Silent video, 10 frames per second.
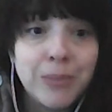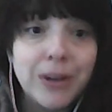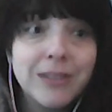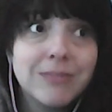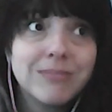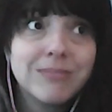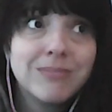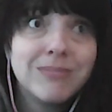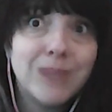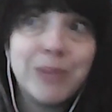a bird?
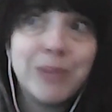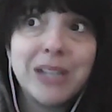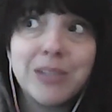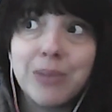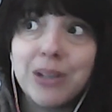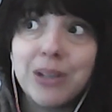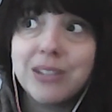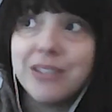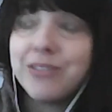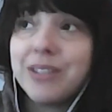What makes a
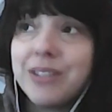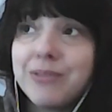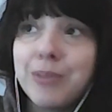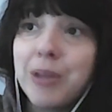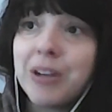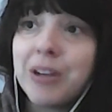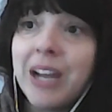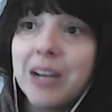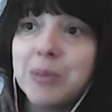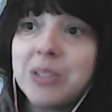bird different from other
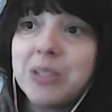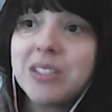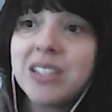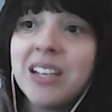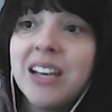animals?